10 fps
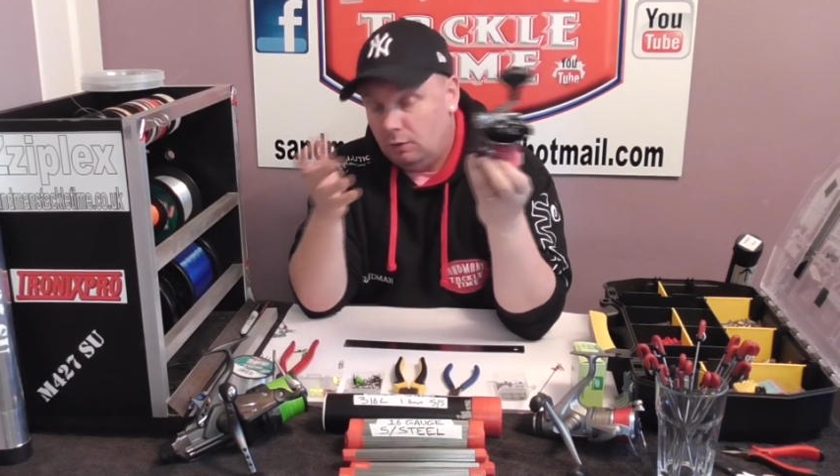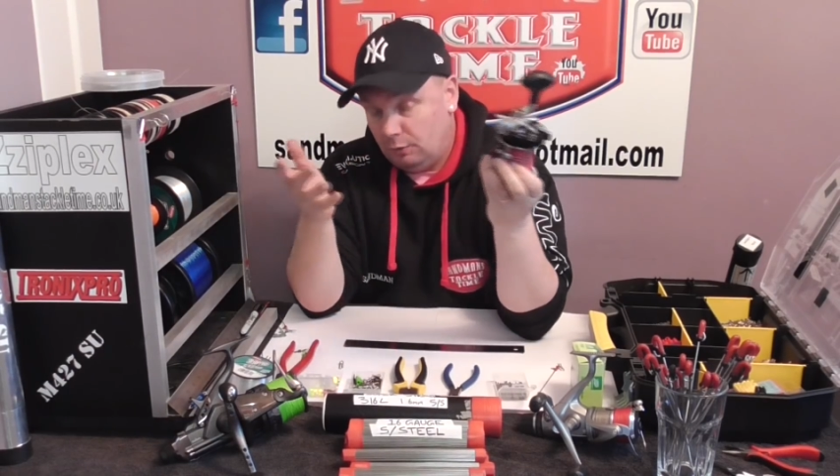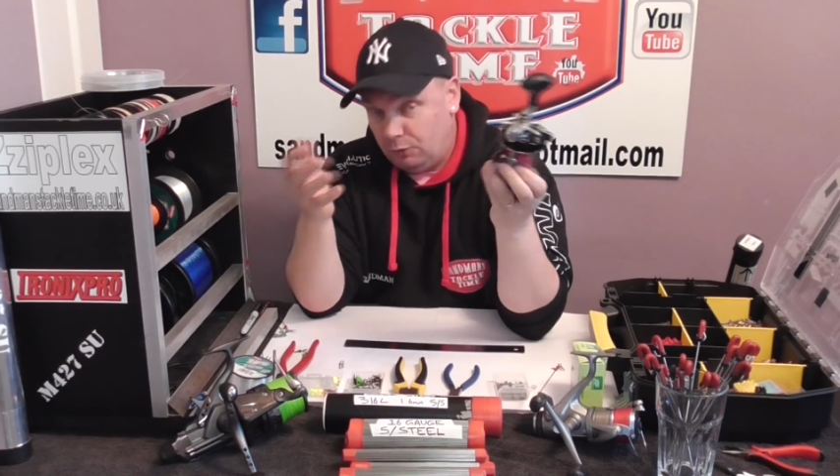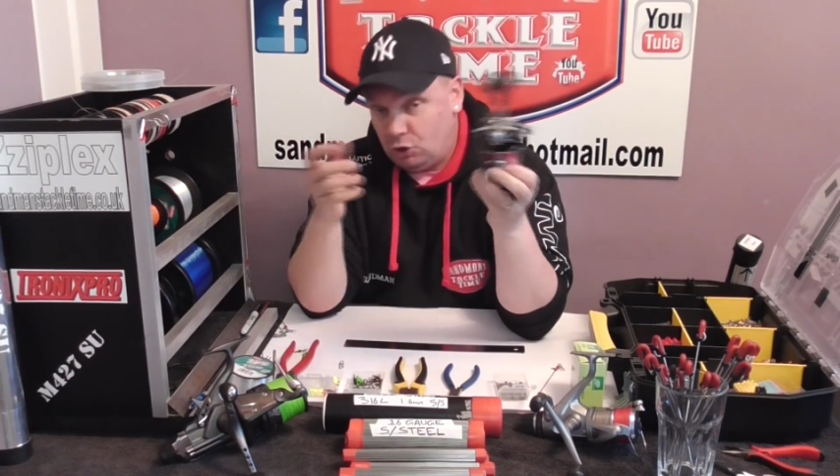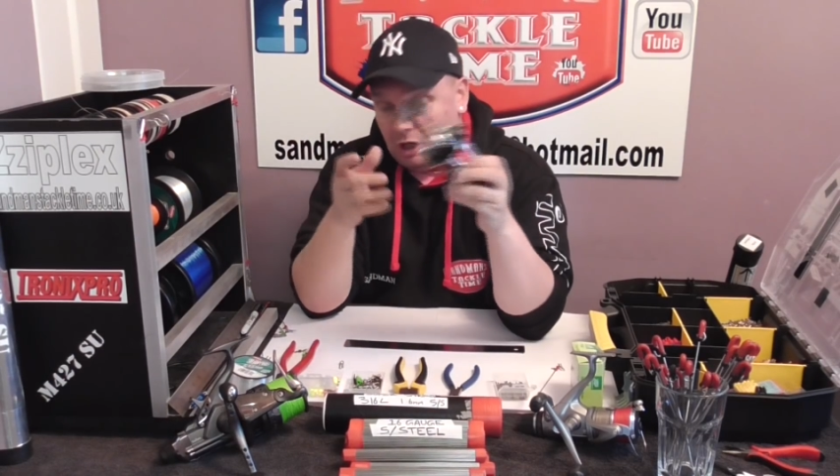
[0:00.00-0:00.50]

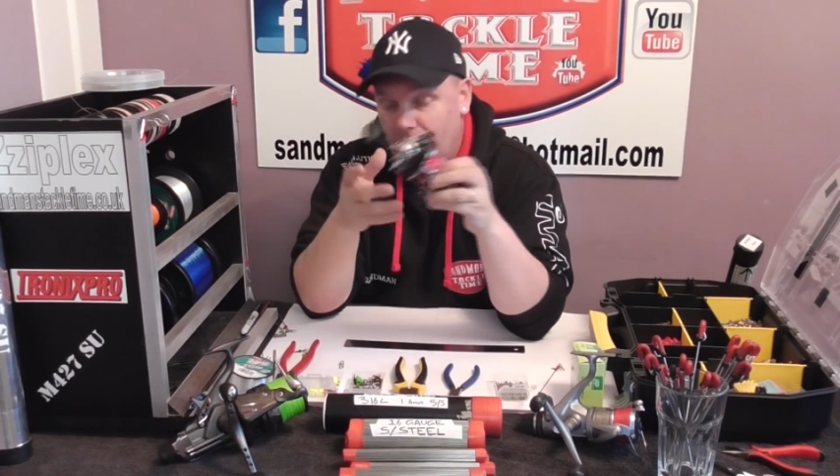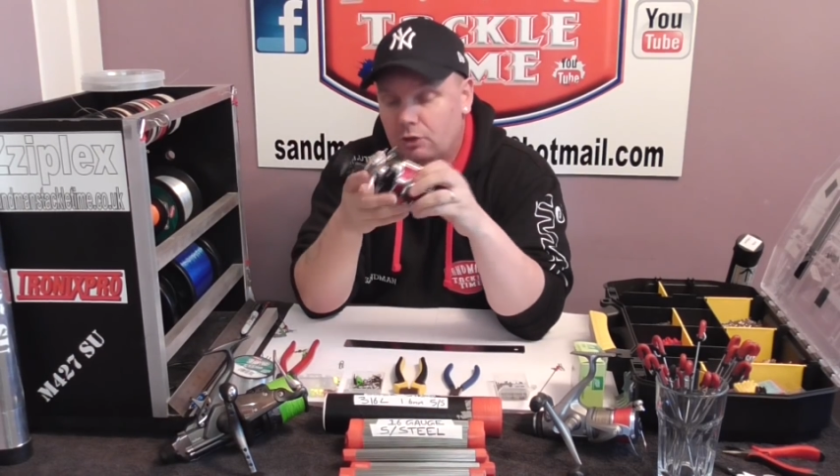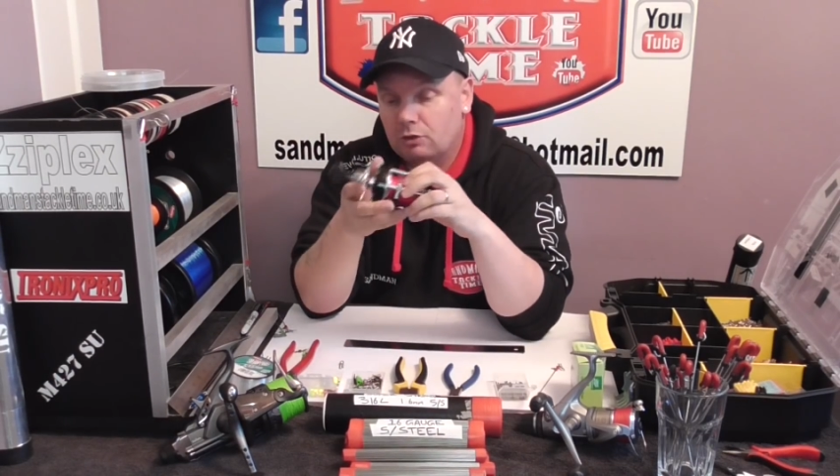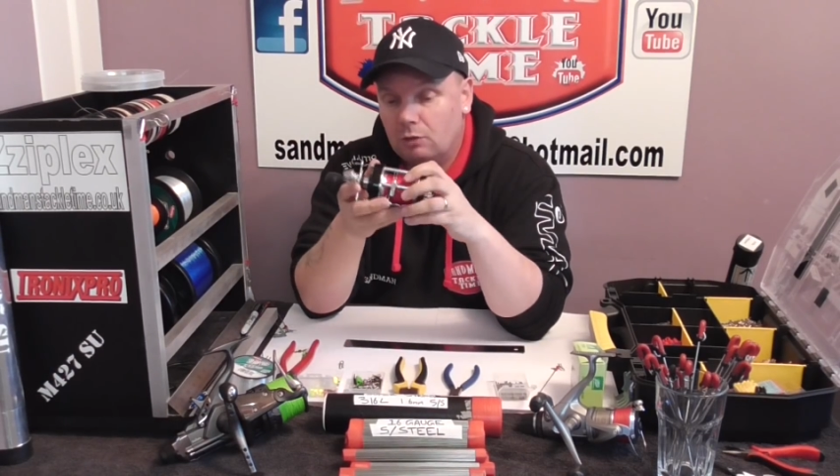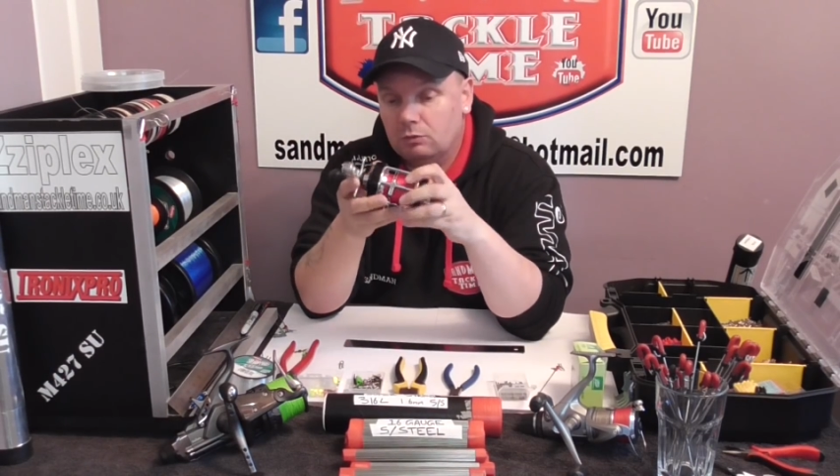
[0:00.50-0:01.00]
You're fishing
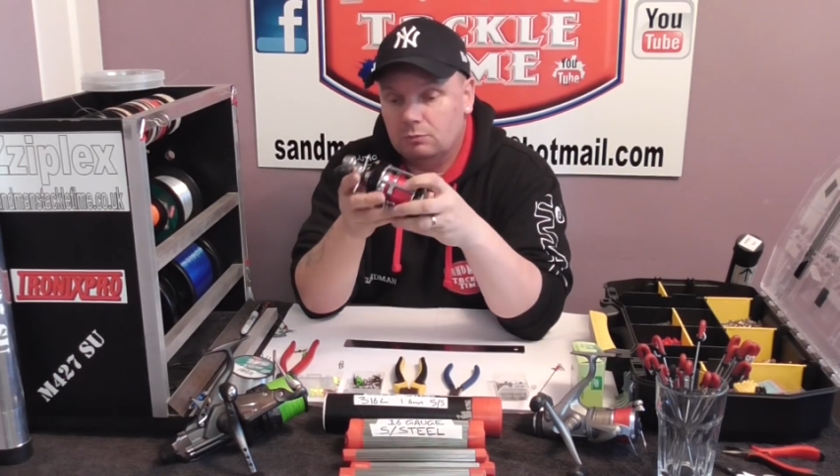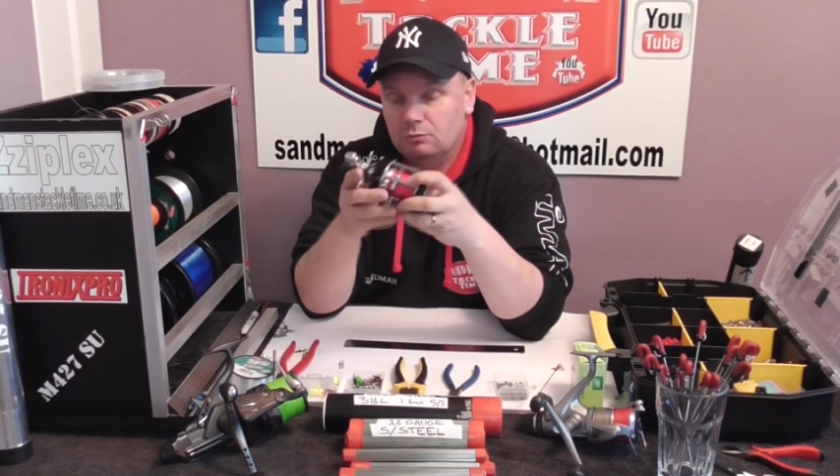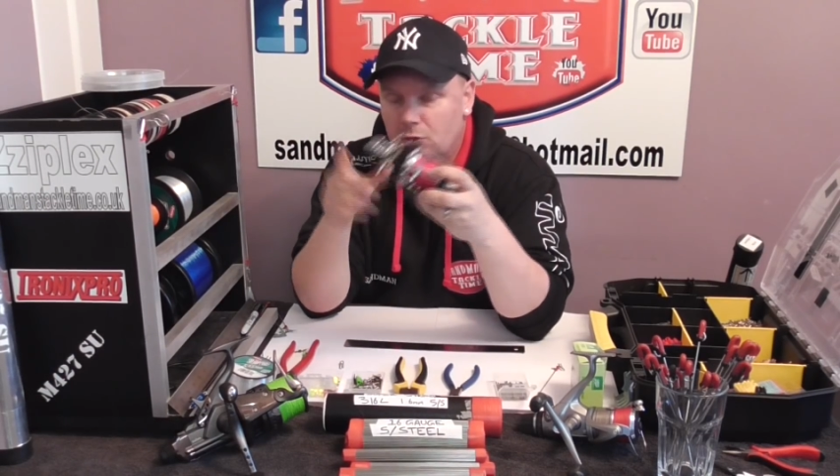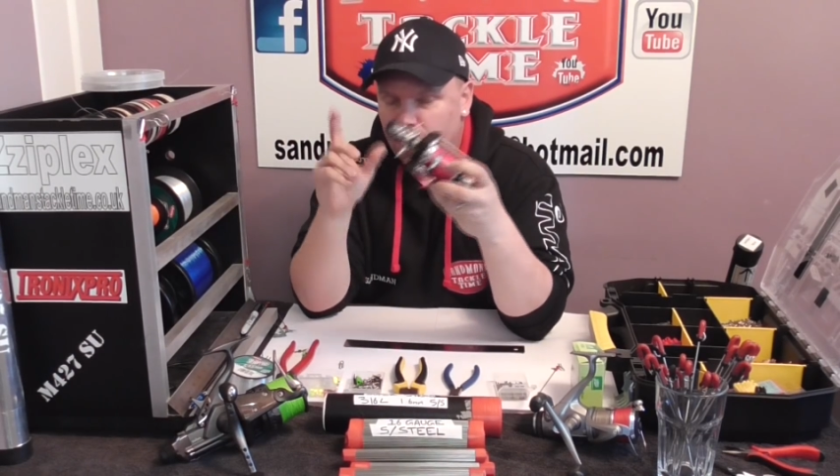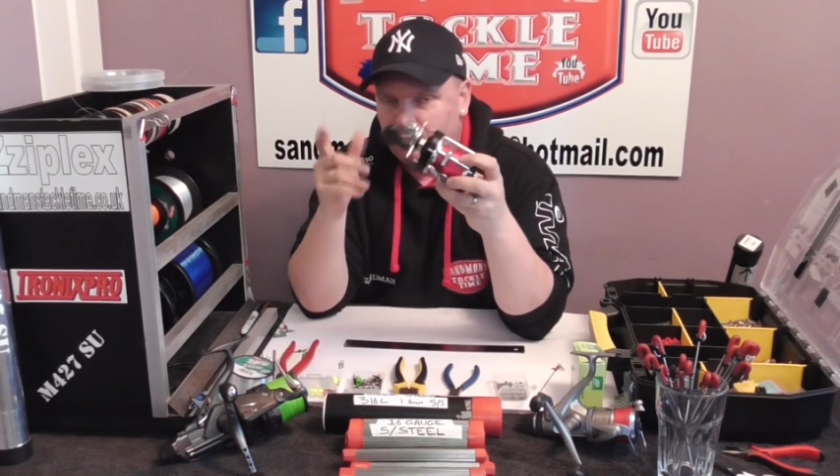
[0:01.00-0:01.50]
heavy ground,
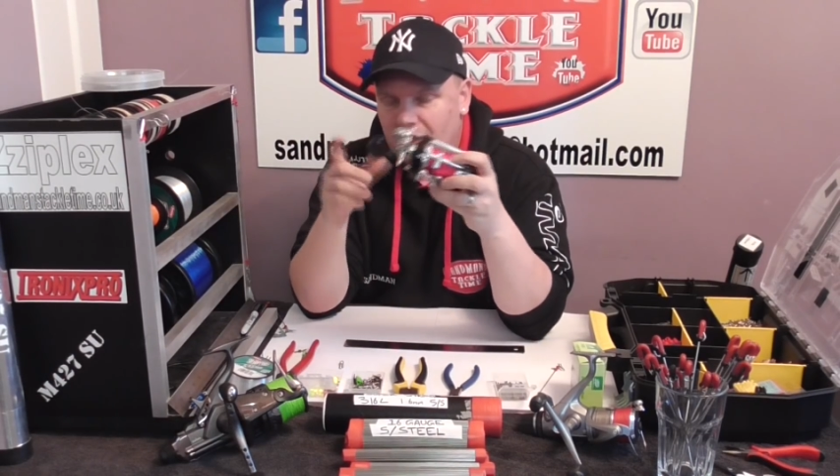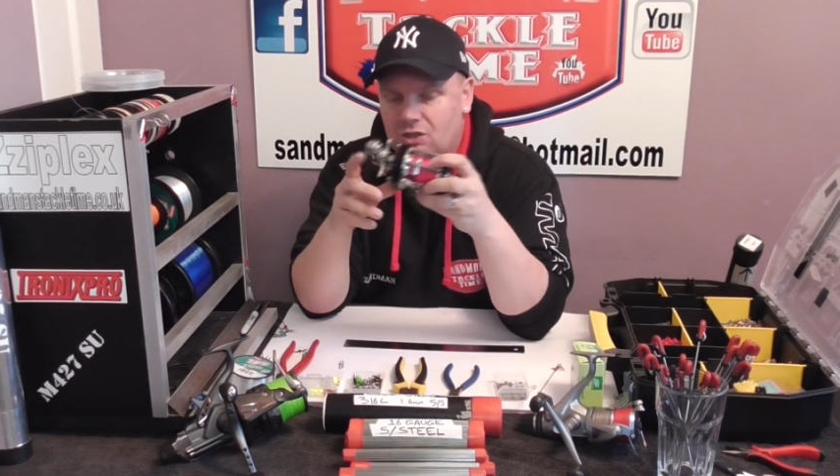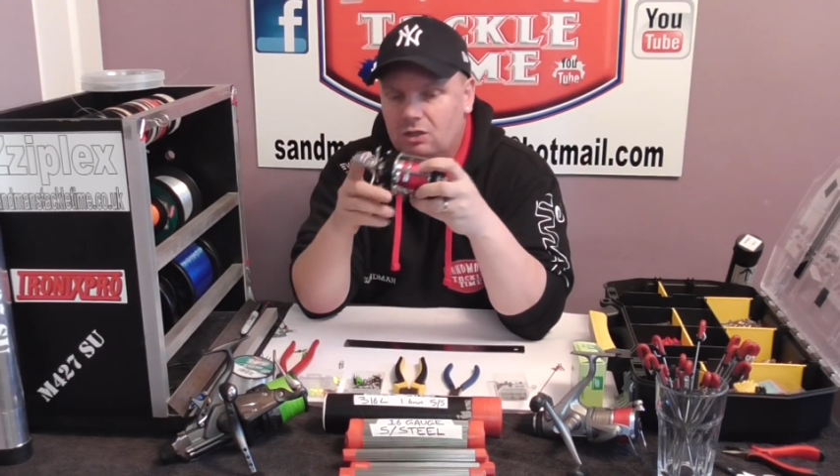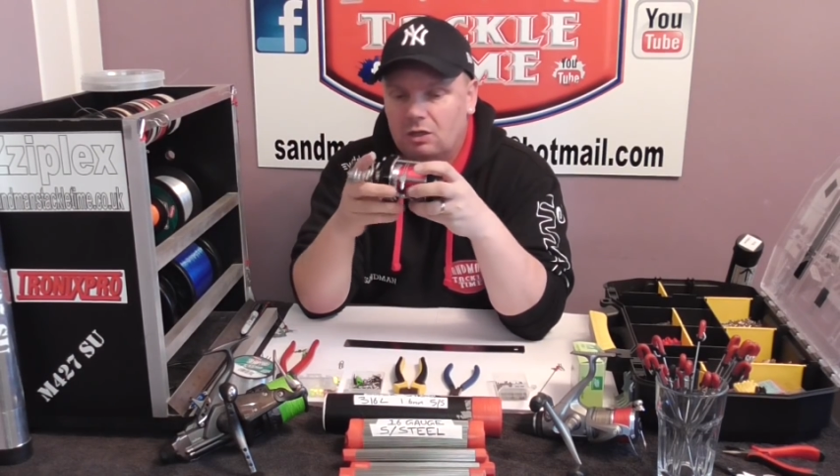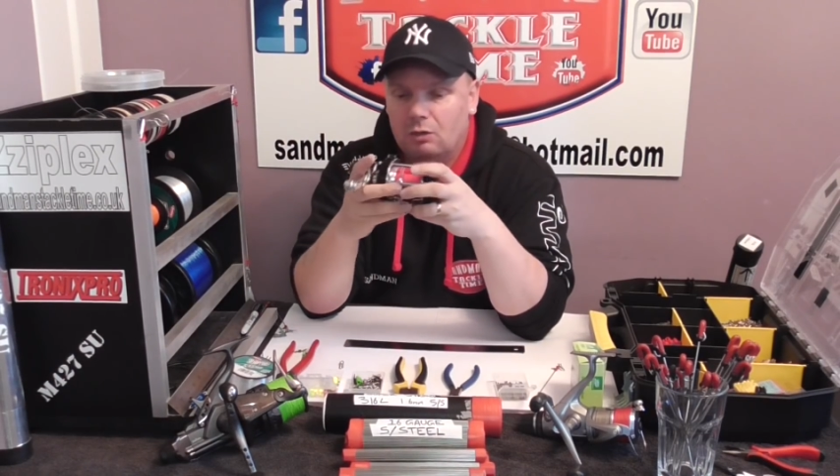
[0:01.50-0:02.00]
you're
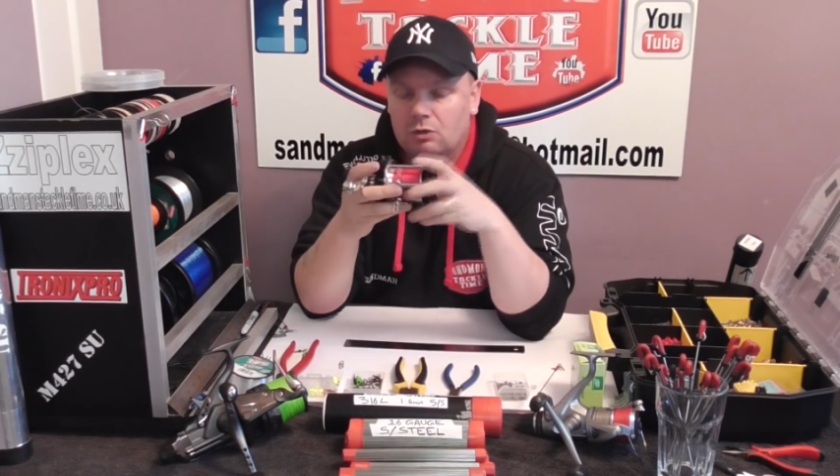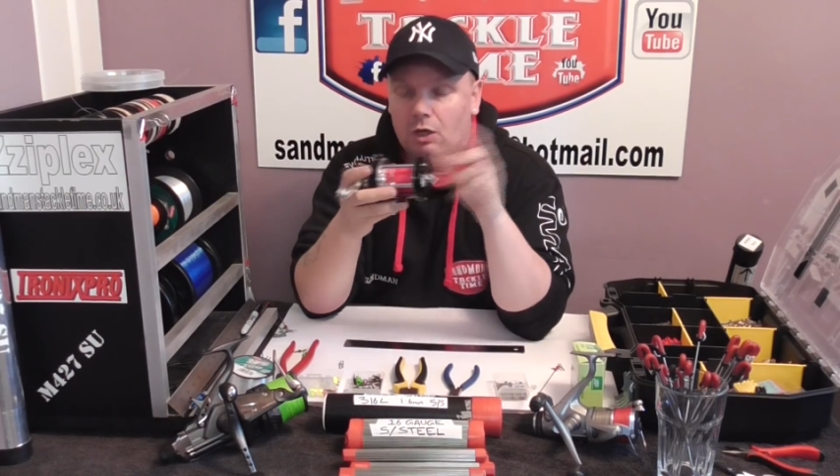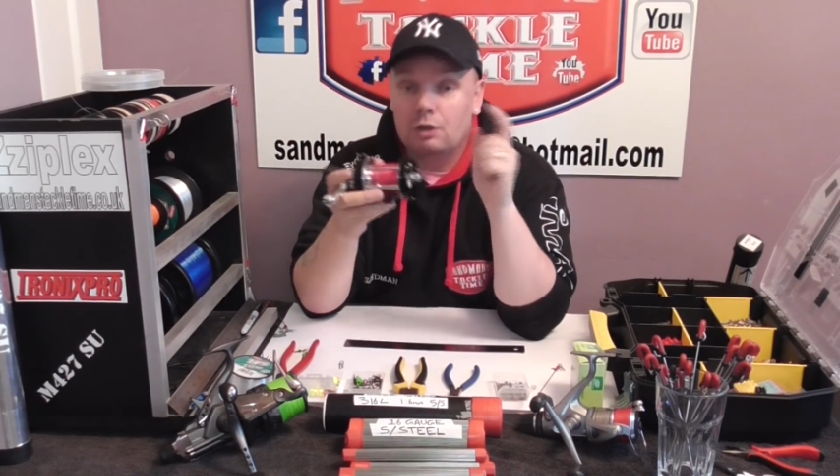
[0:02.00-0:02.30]
blasting it out,